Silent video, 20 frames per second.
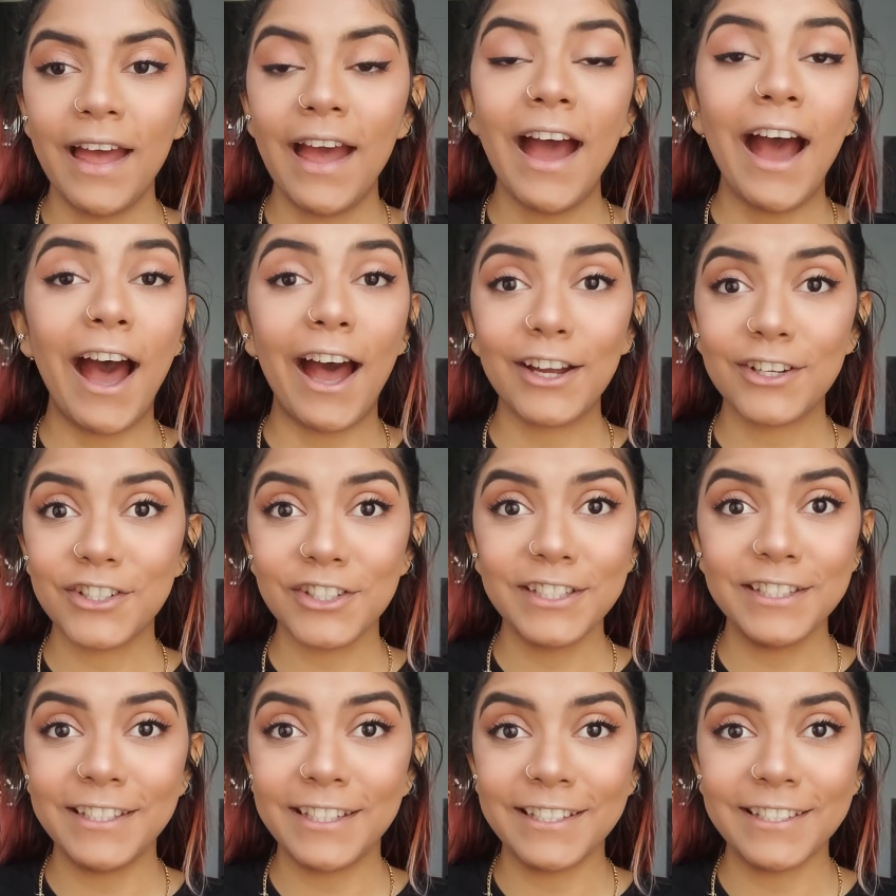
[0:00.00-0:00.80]

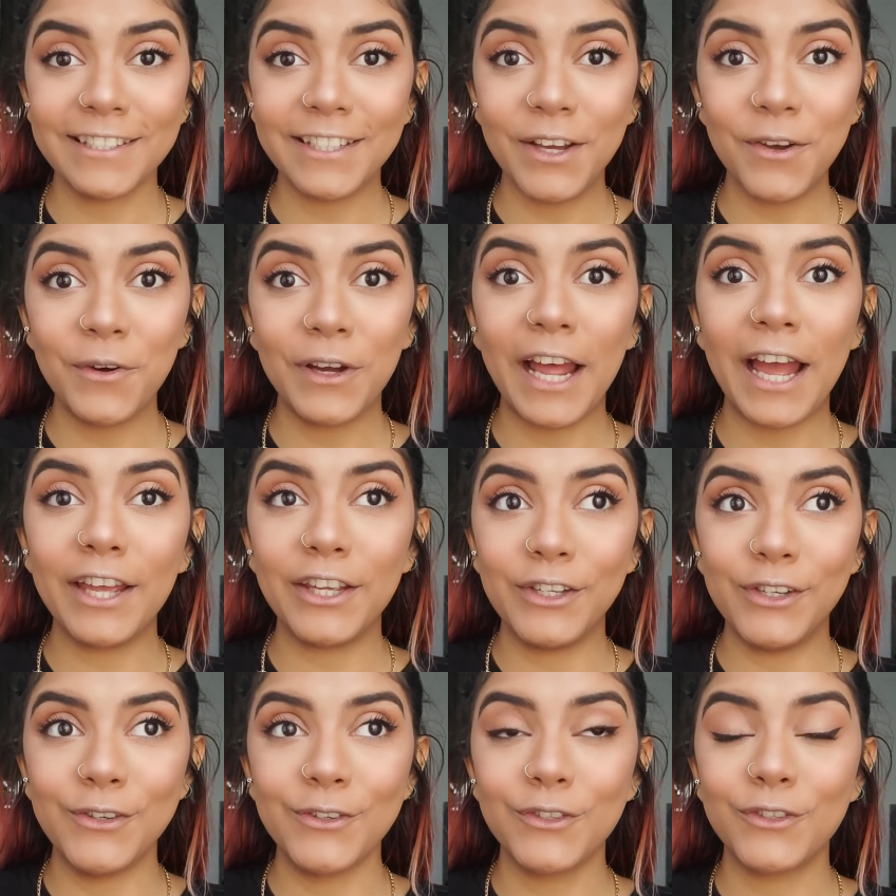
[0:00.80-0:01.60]
Actually didn't say what I
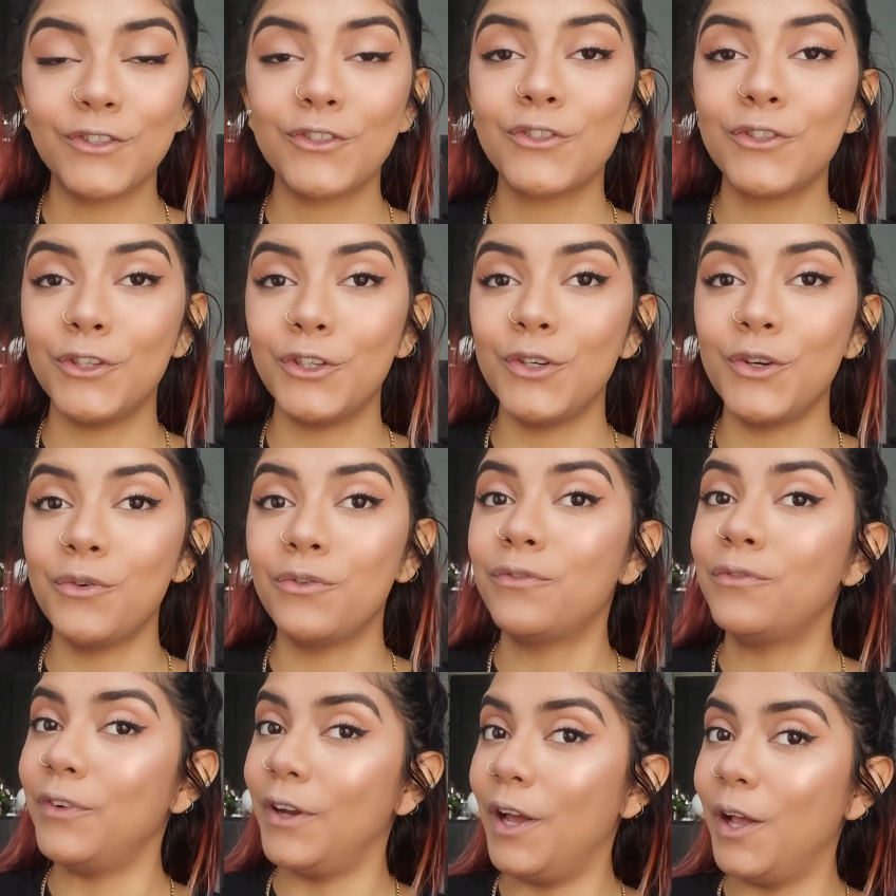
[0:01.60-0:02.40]
used to
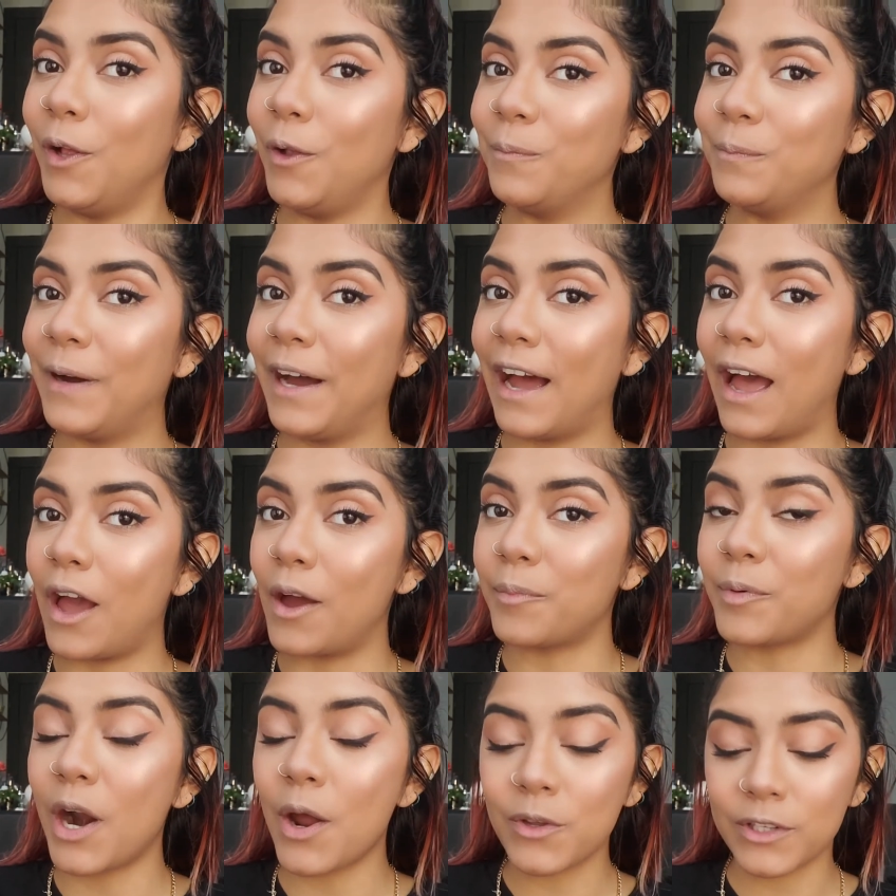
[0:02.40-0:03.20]
fill my
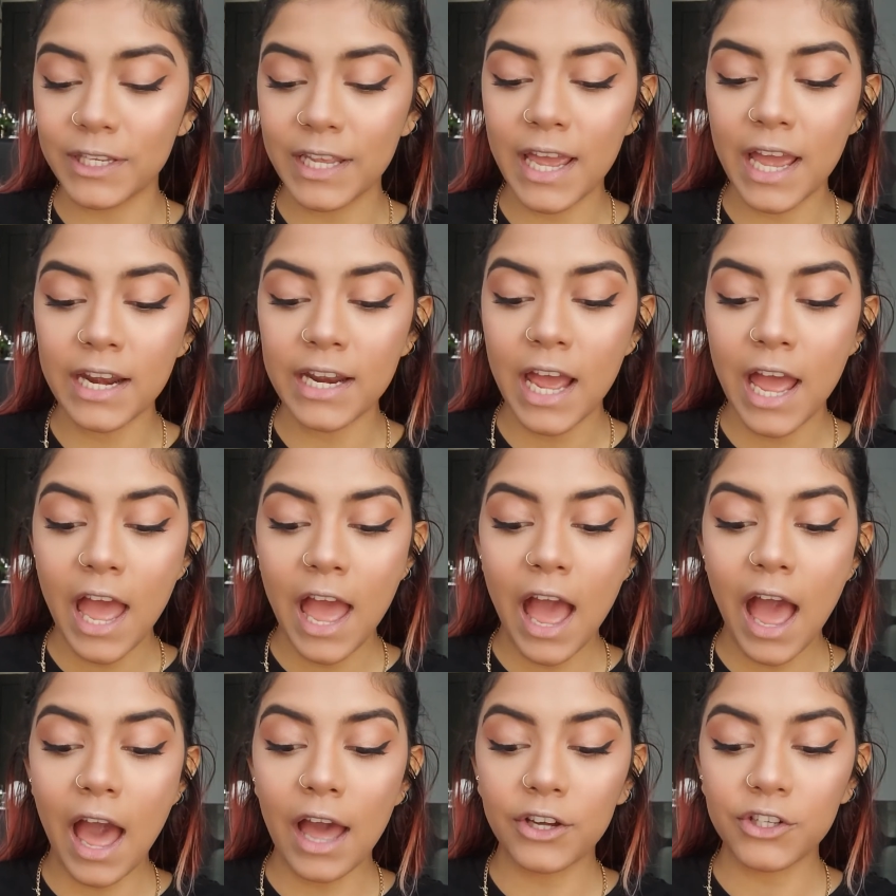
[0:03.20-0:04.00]
eyebrows in.
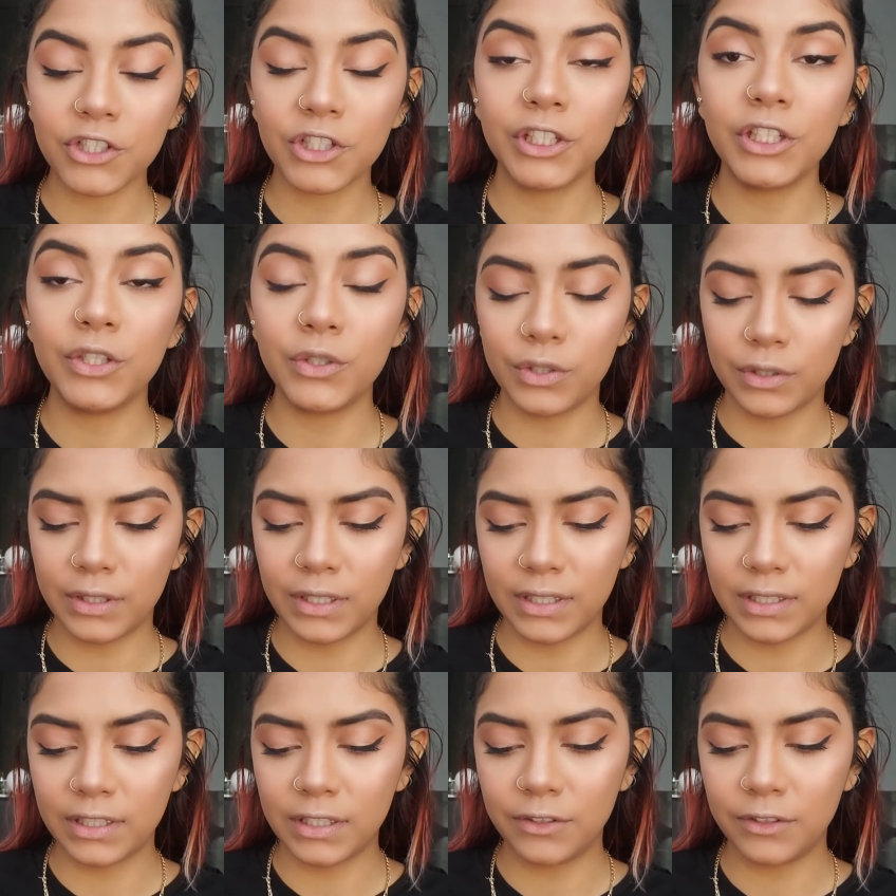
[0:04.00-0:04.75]
I actually used this